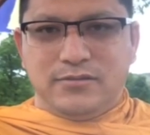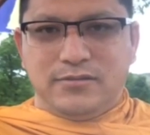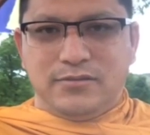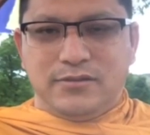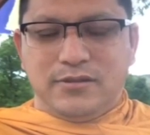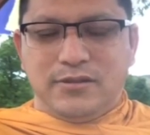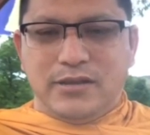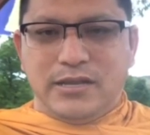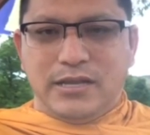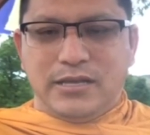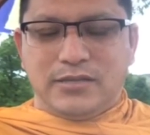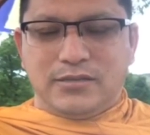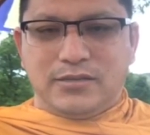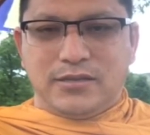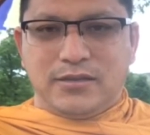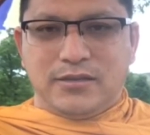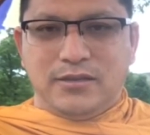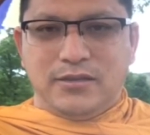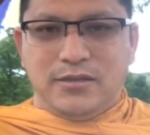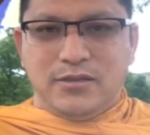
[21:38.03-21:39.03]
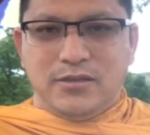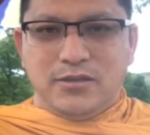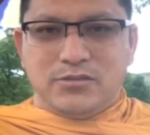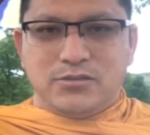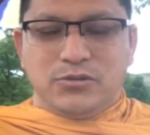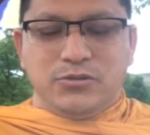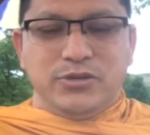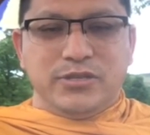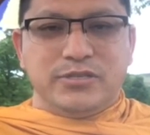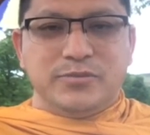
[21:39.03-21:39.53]
Like that.
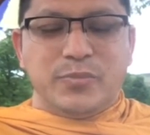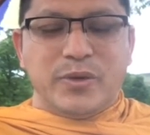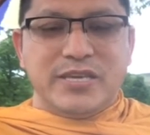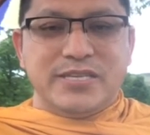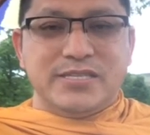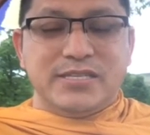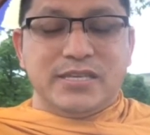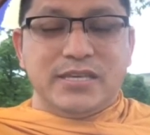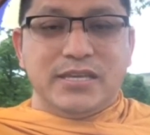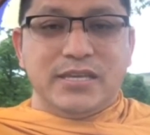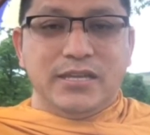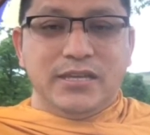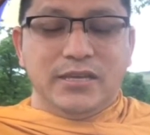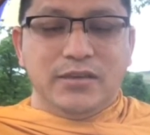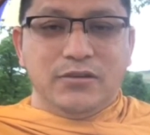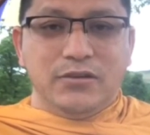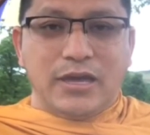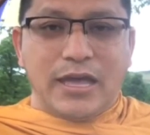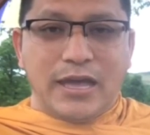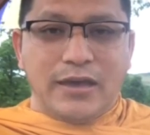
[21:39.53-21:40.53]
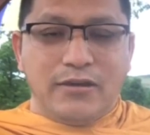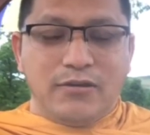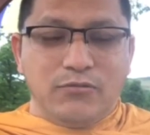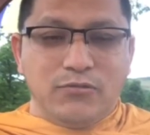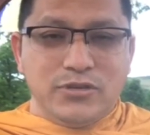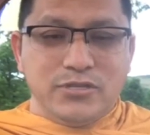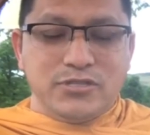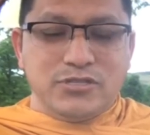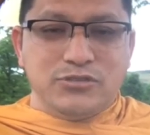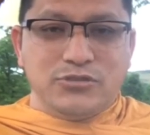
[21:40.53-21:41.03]
So it's basically,
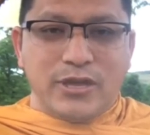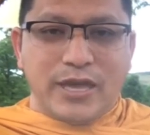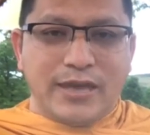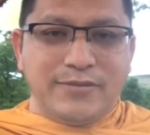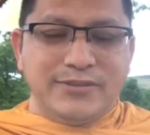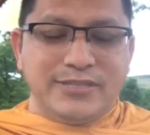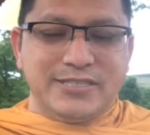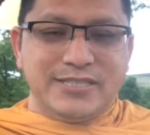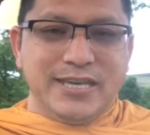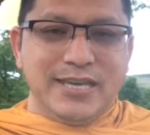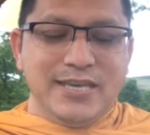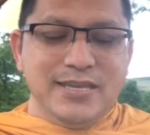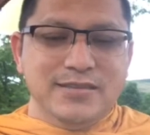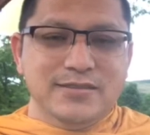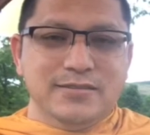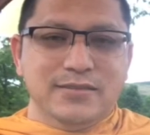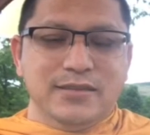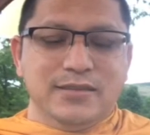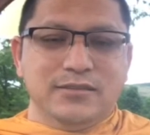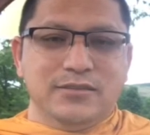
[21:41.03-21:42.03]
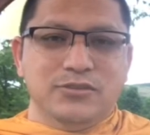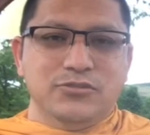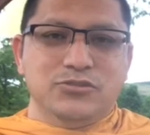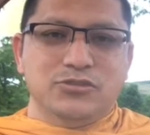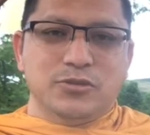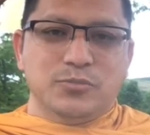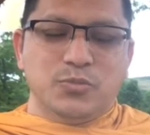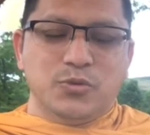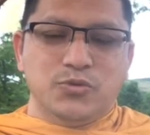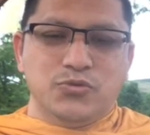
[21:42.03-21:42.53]
once you have attained it, you're
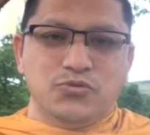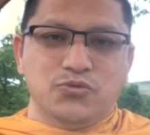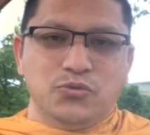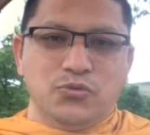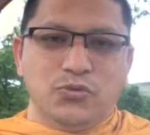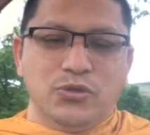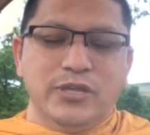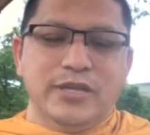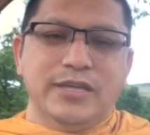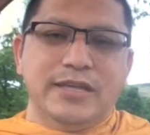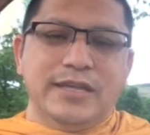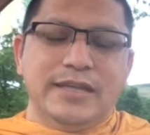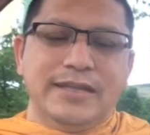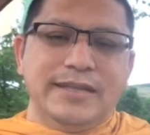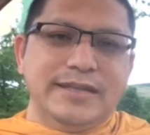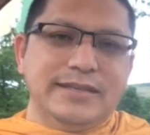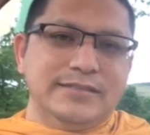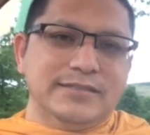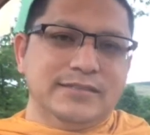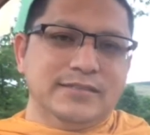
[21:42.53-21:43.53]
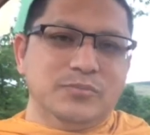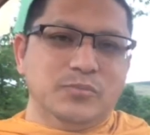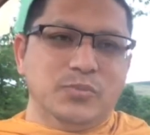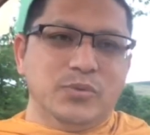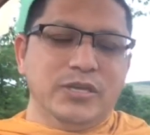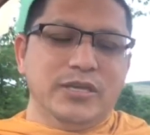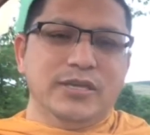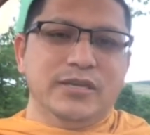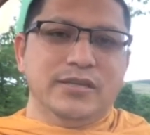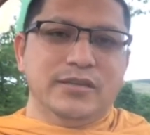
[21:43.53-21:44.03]
supposed to let it
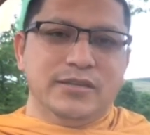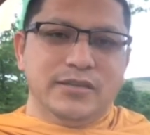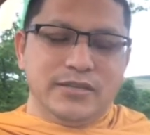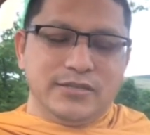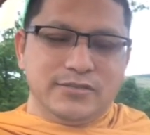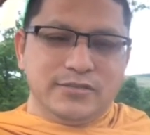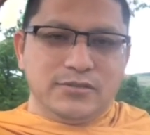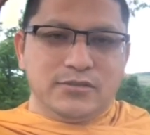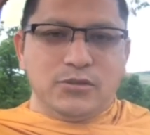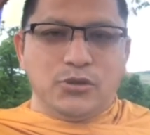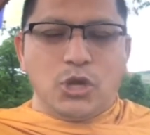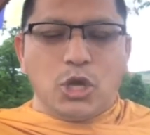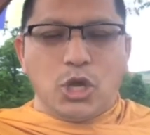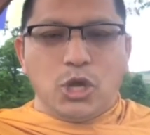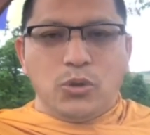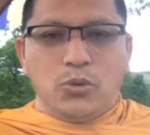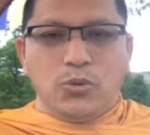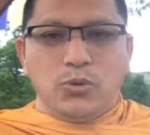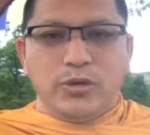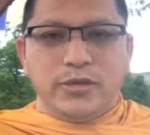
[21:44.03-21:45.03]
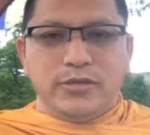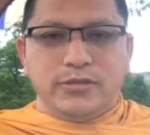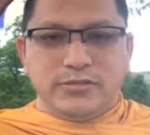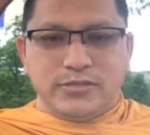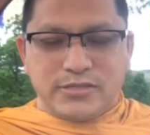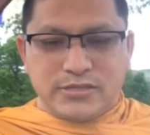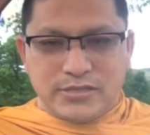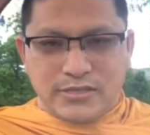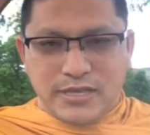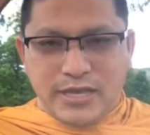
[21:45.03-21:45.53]
be and let it go and
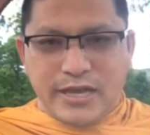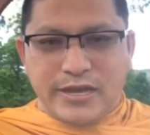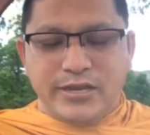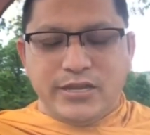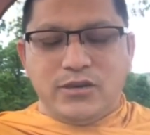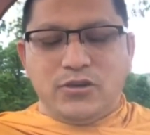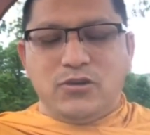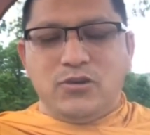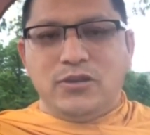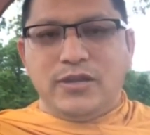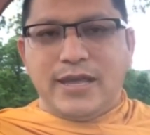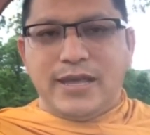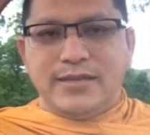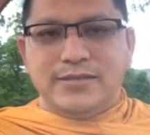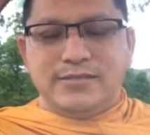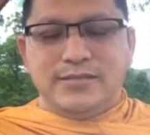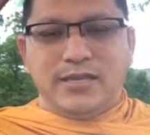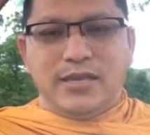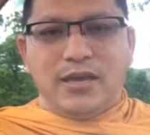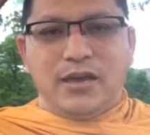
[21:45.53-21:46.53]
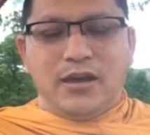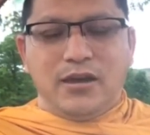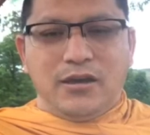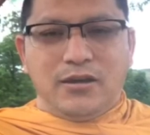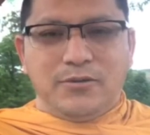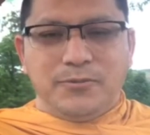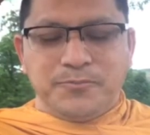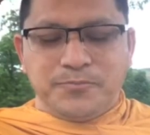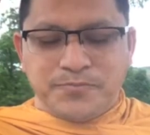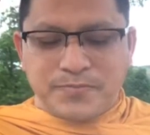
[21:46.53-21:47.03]
just carry on as they
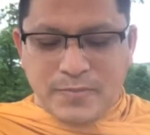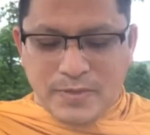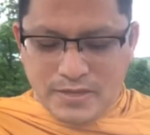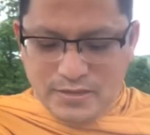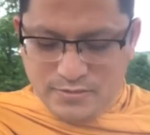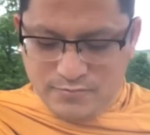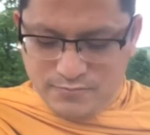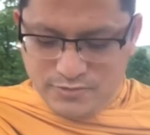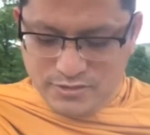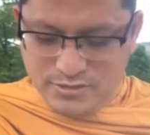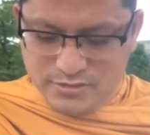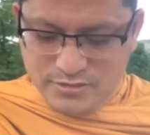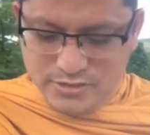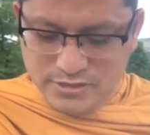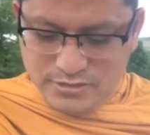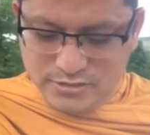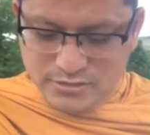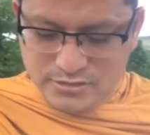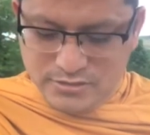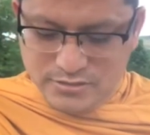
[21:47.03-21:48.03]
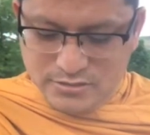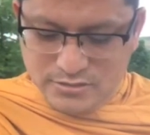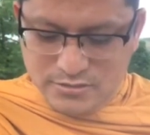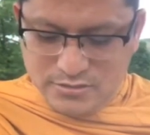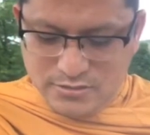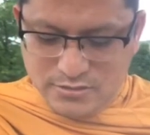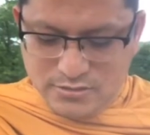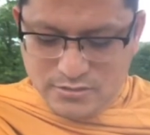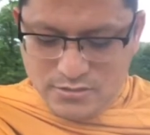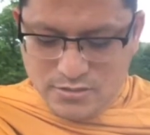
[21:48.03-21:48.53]
are. And with this,
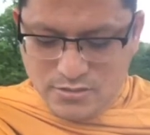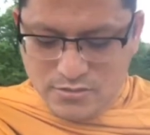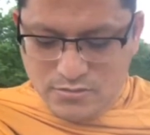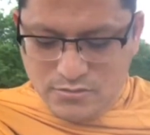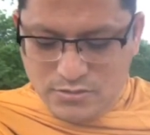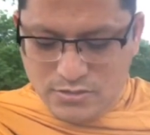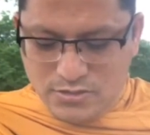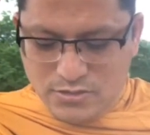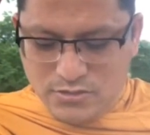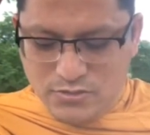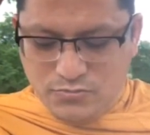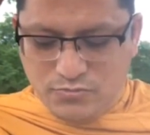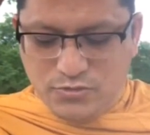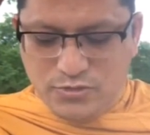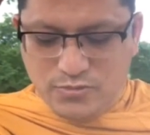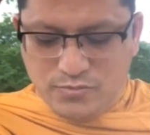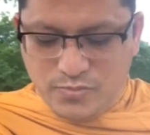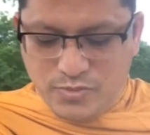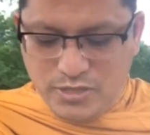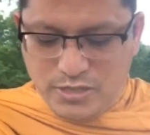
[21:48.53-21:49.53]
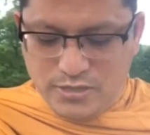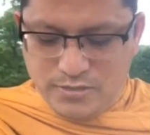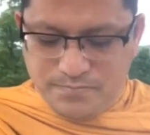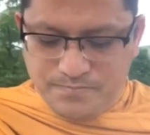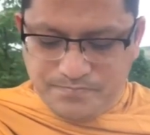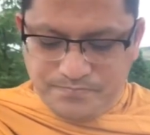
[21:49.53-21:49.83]
you will be